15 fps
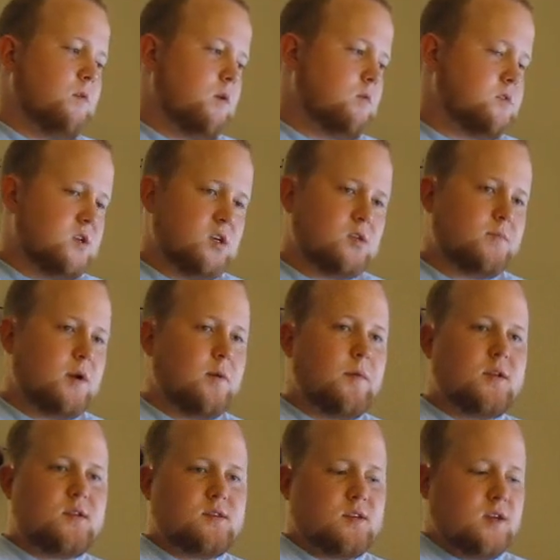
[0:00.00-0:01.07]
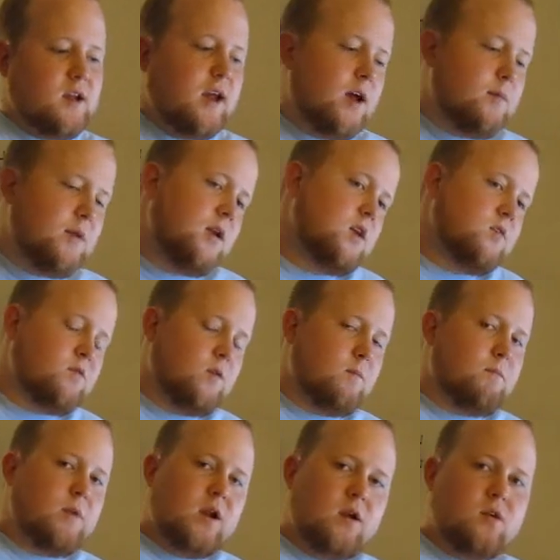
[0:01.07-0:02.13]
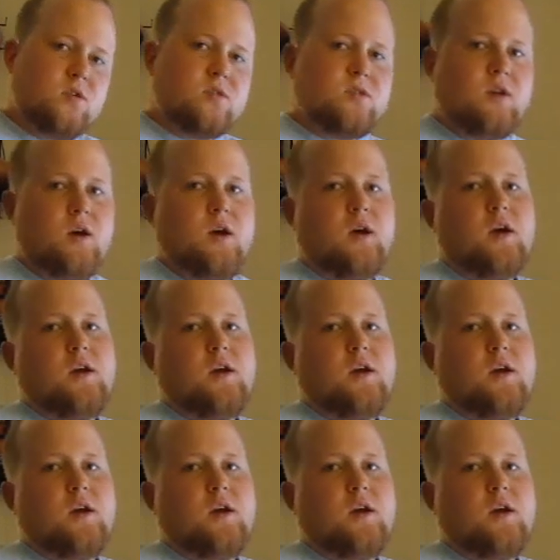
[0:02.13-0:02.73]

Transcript: it was an experiment to see how many different beers